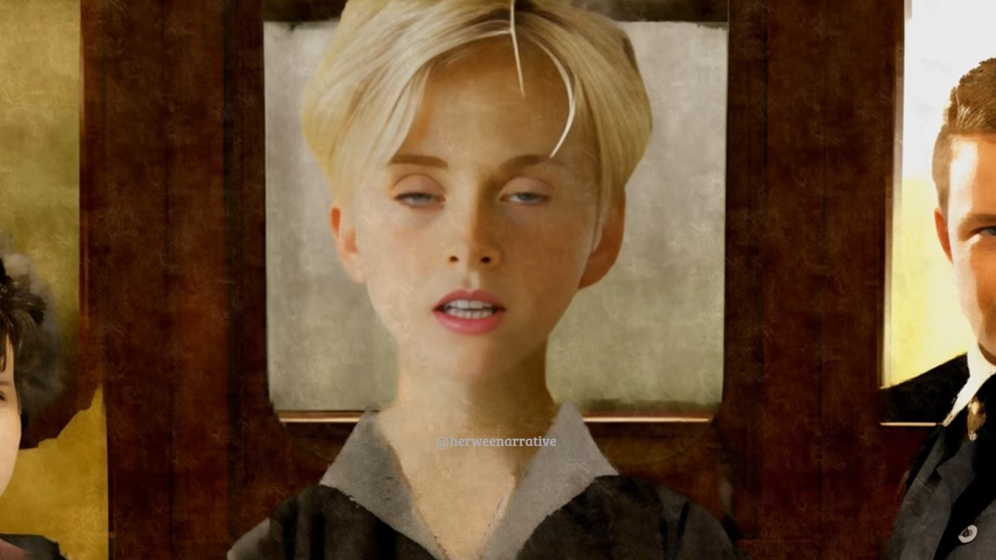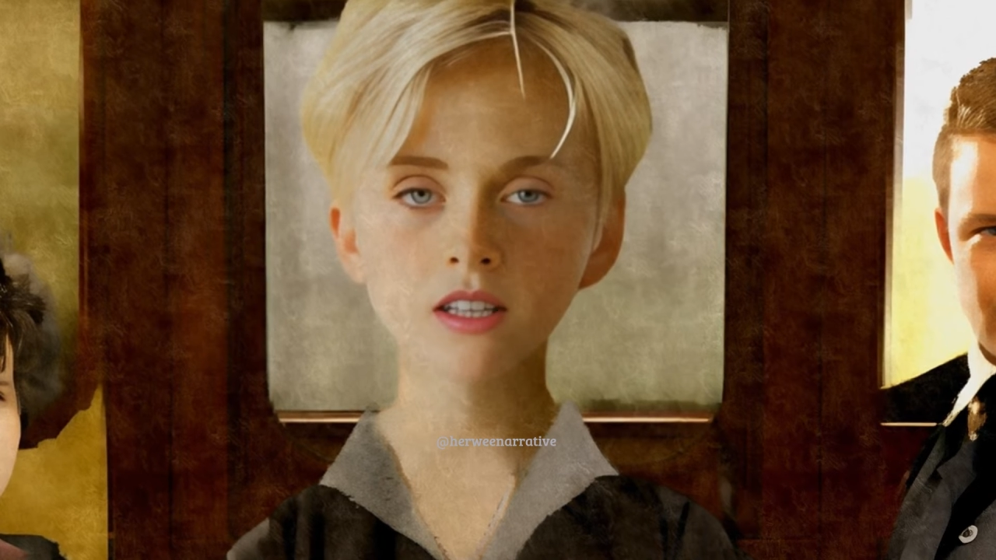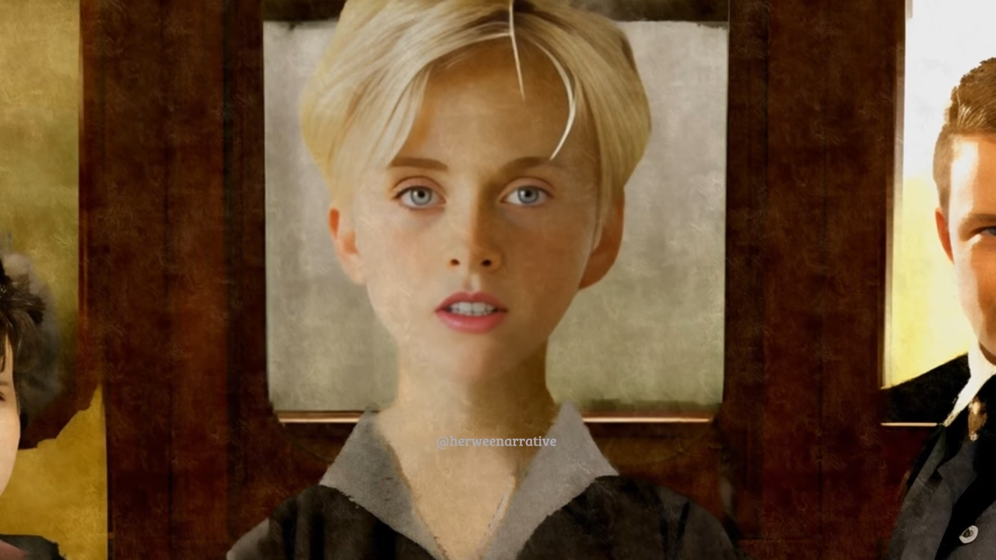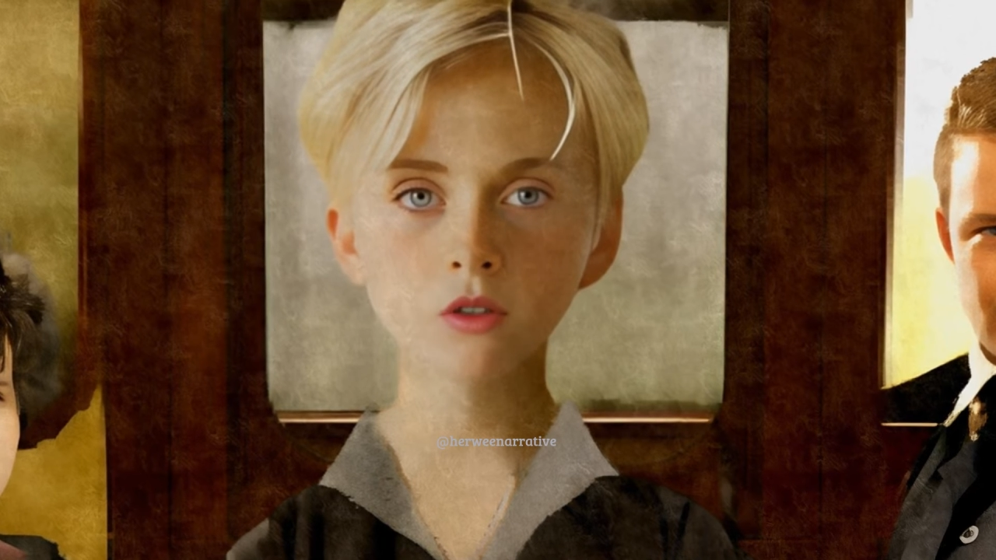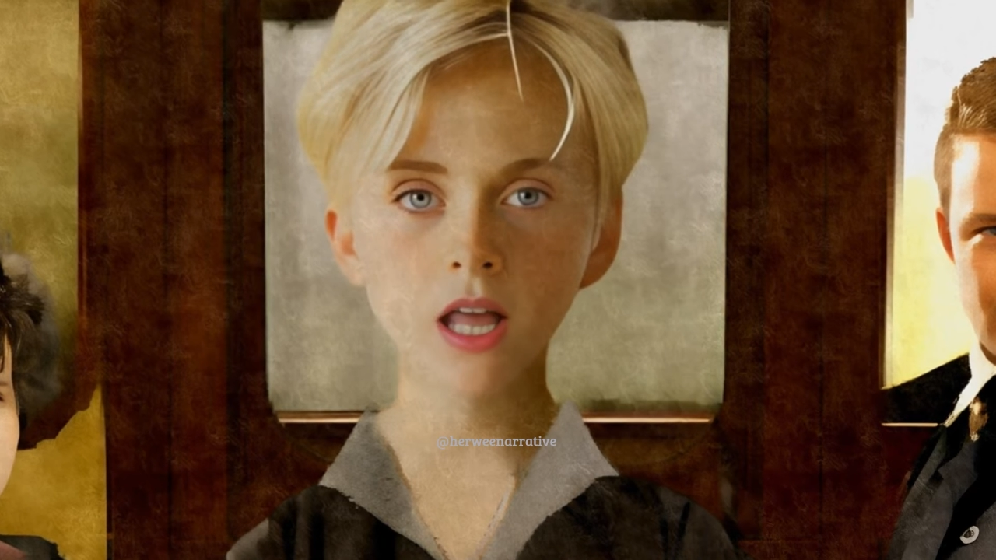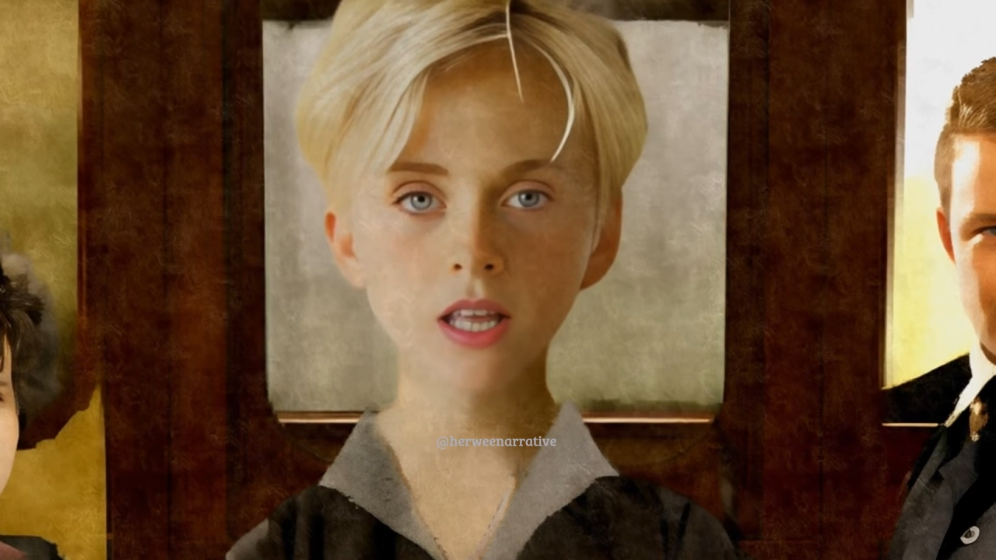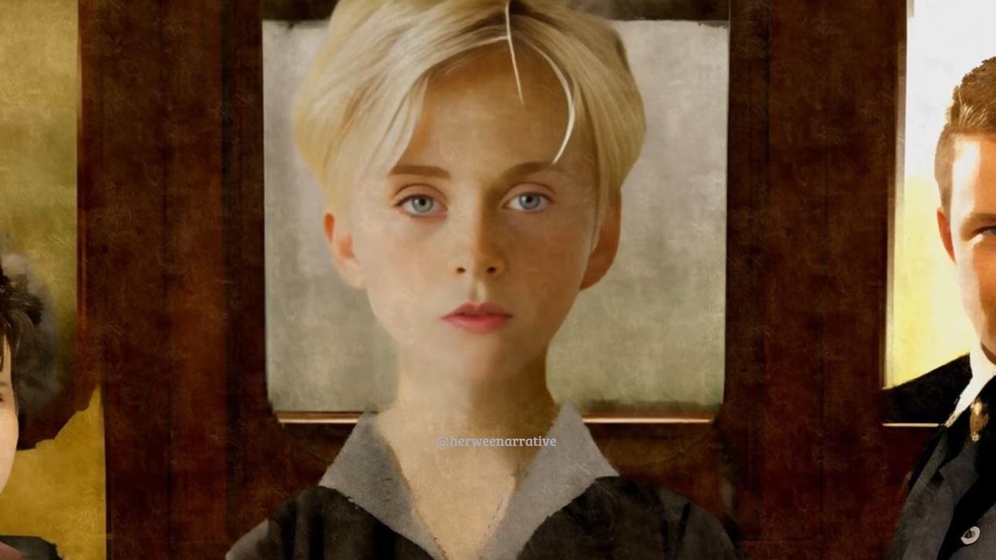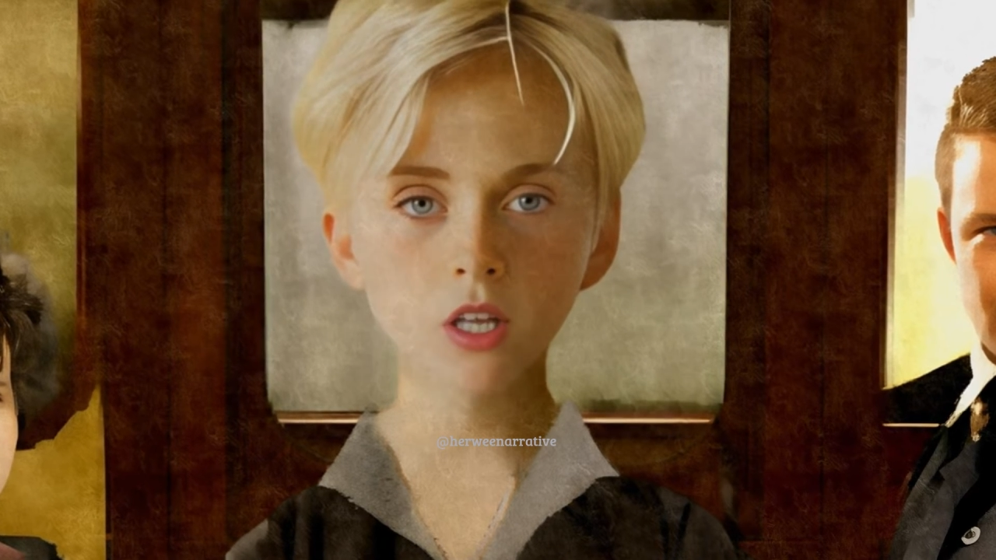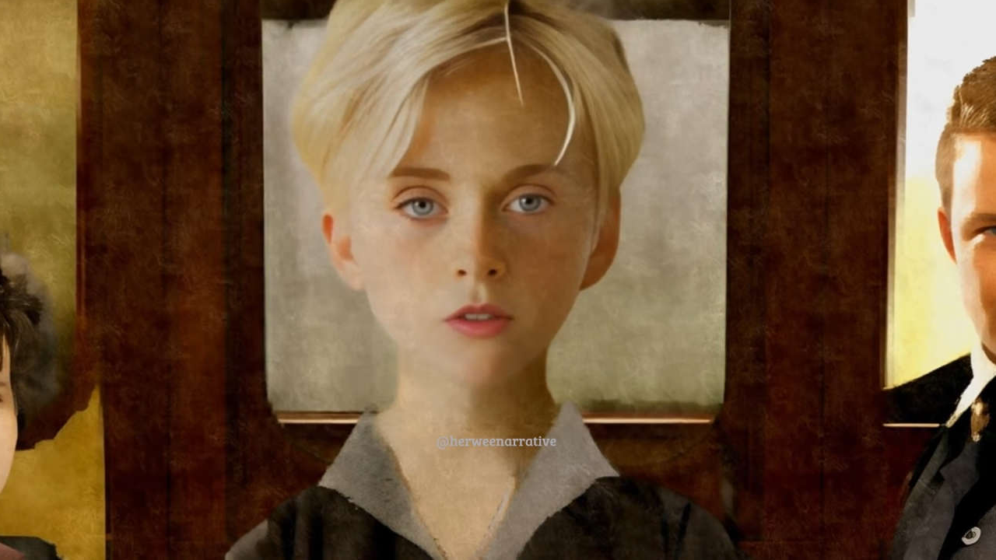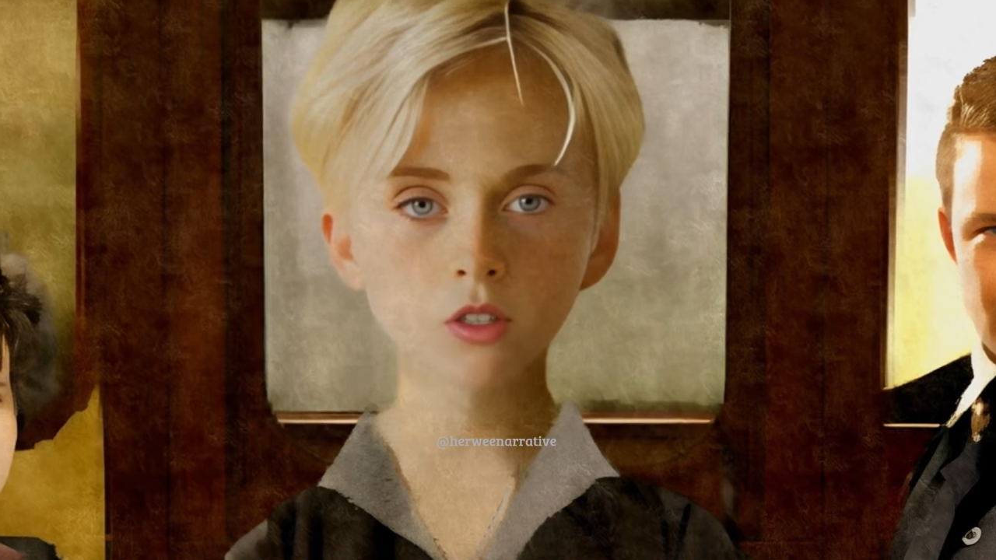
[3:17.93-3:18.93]
You hang
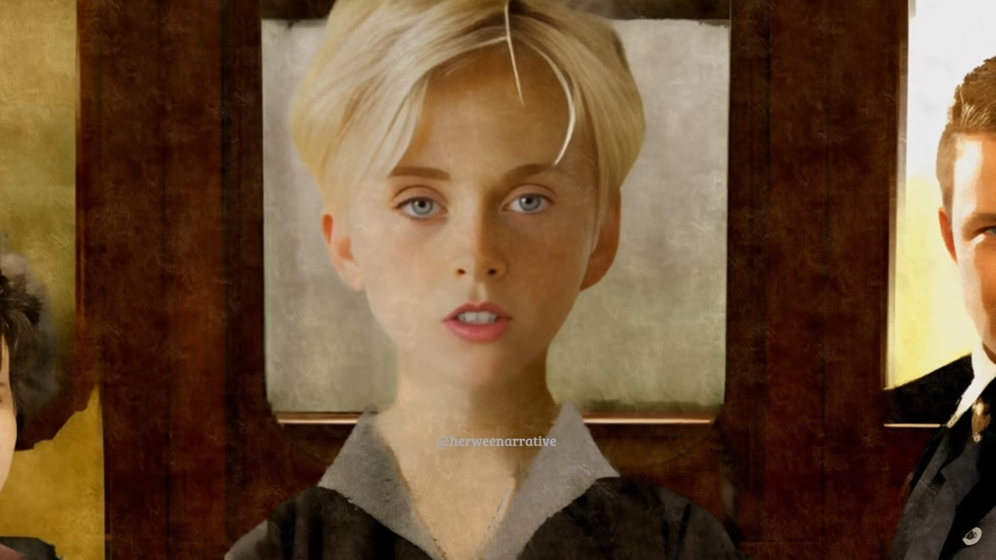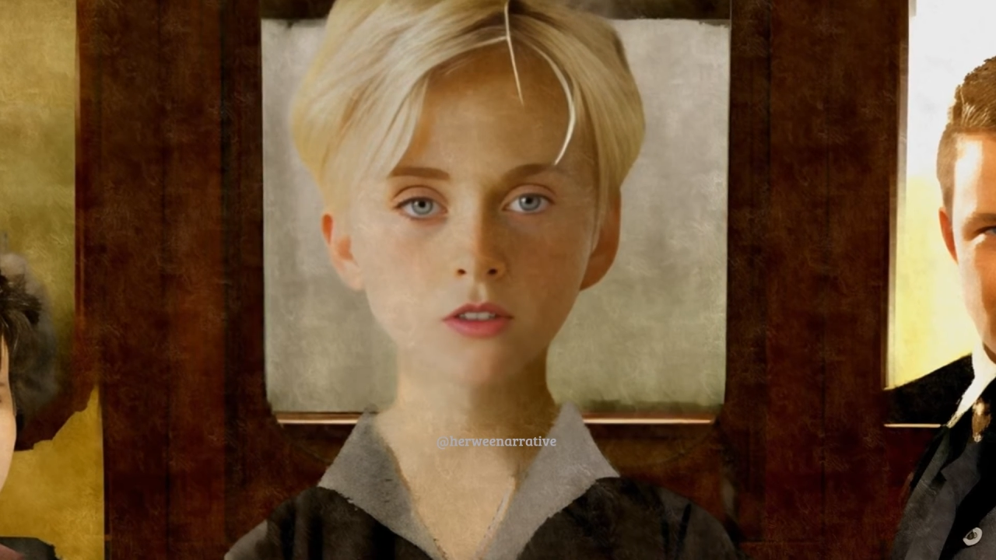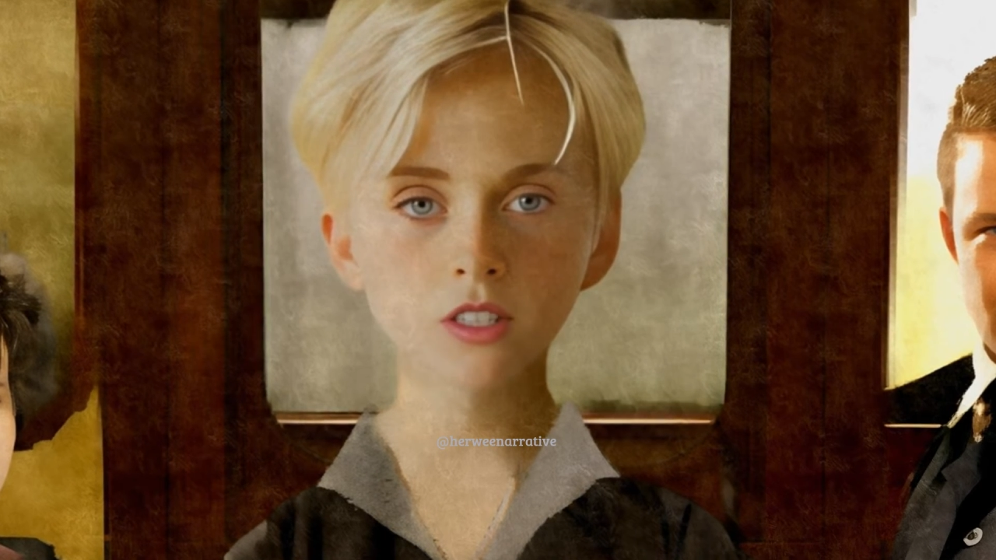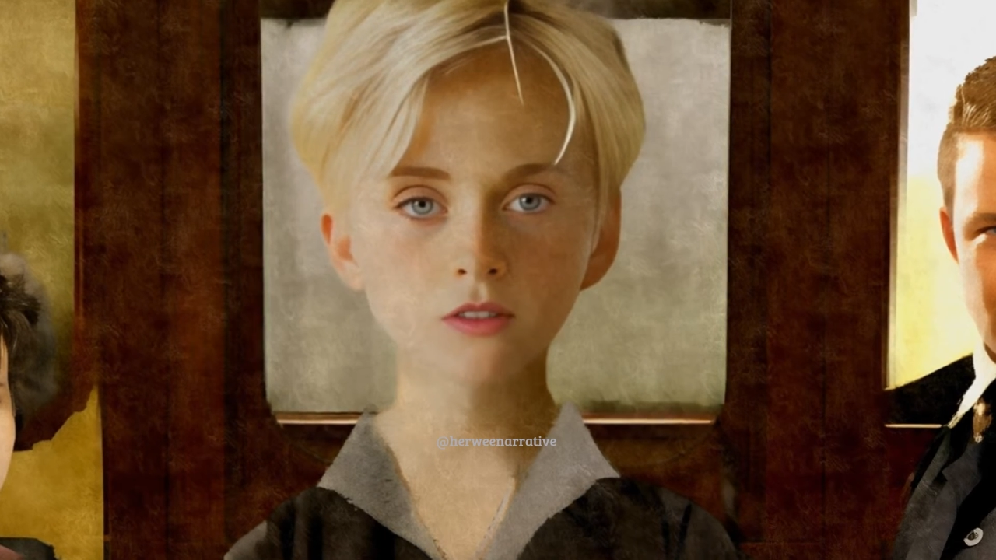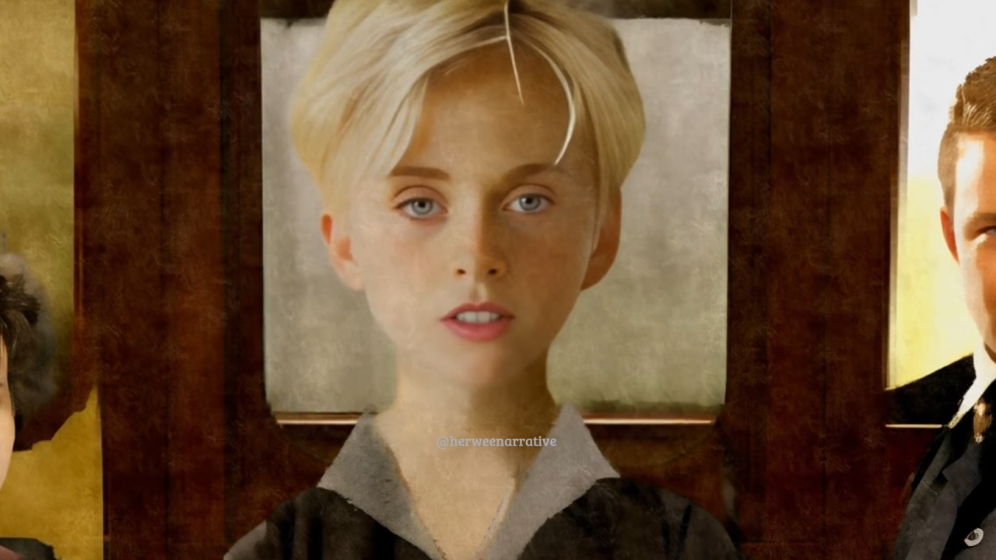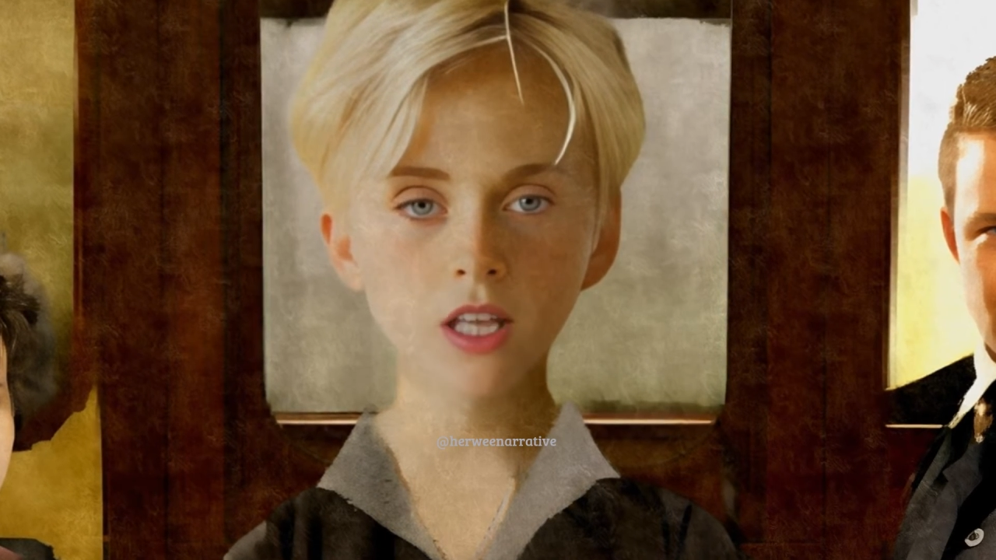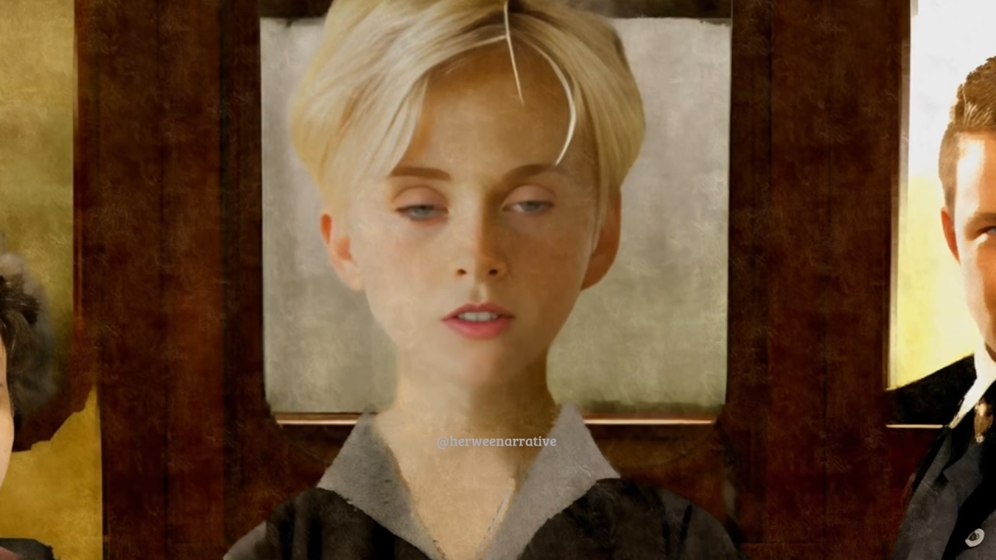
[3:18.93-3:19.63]
around with riffraff